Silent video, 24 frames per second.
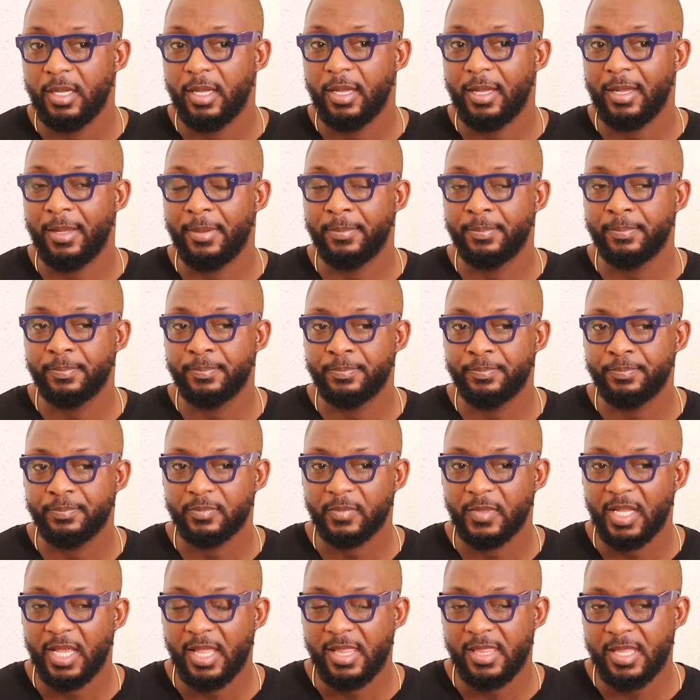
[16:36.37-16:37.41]
And
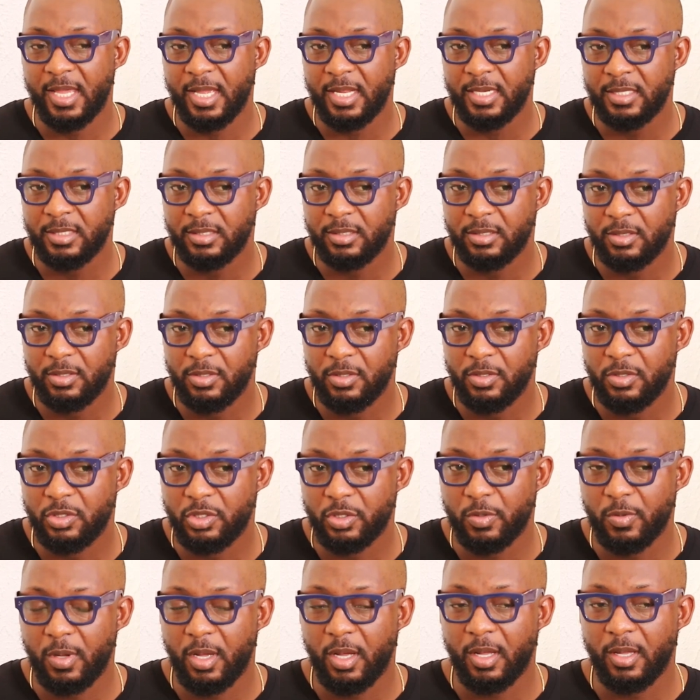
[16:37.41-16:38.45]
then
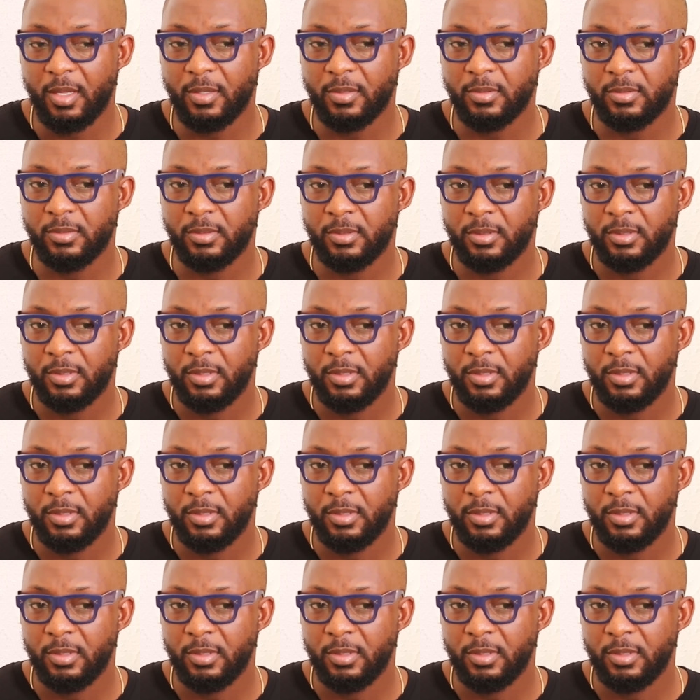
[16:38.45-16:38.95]
Joel